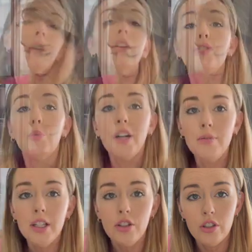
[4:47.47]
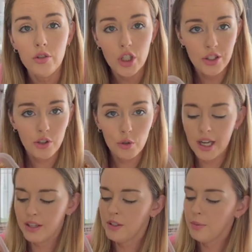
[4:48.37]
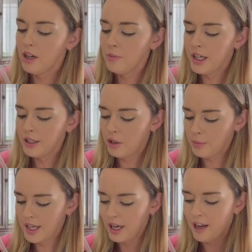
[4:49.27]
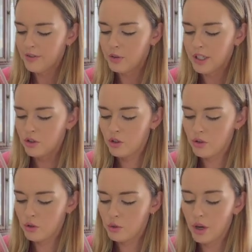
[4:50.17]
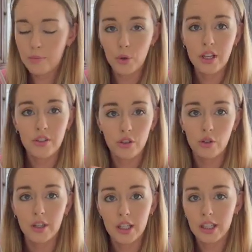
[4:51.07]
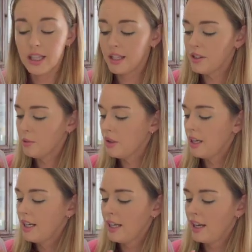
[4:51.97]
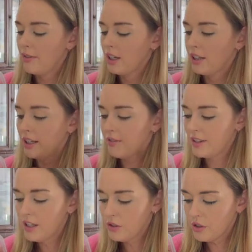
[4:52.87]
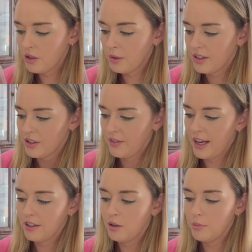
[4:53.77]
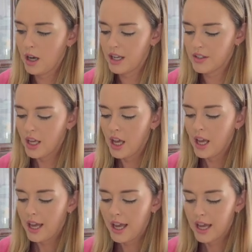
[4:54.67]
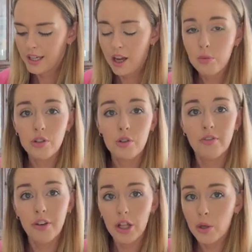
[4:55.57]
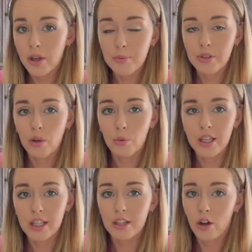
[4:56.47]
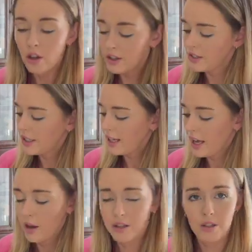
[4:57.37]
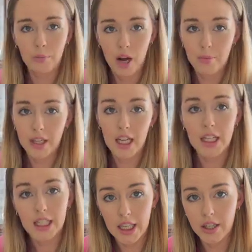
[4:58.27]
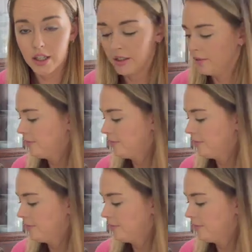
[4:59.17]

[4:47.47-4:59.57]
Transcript: So what I'm gonna do, just to experiment a little bit, I'm going to do moist soil in this one, and then I'm gonna leave these 2 with the sphagnum moss, and I will do a follow-up so we can all see how these propagate together.